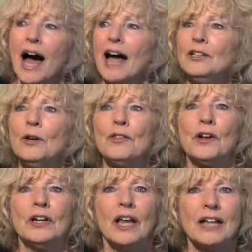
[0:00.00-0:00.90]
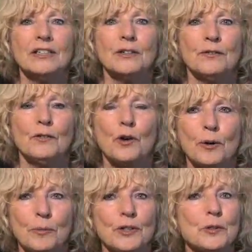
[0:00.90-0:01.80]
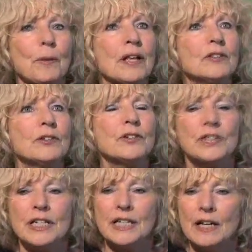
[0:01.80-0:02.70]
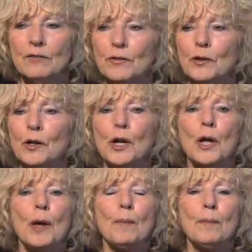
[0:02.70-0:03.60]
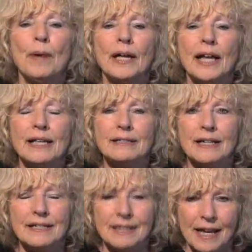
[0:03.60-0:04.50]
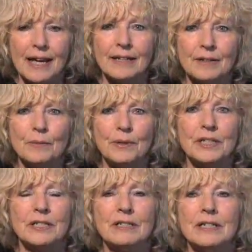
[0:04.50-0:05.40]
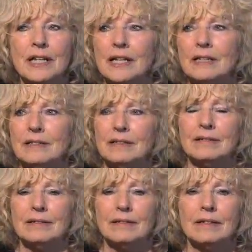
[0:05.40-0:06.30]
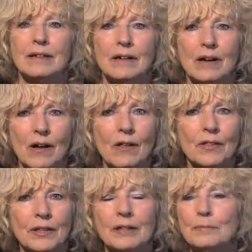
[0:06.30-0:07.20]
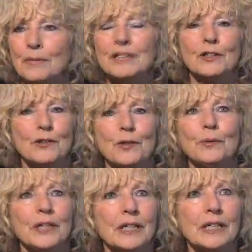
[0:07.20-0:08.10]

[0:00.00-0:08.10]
I know there are lots of corporate sponsors in Denver, but as I said, we just need all the muscle that we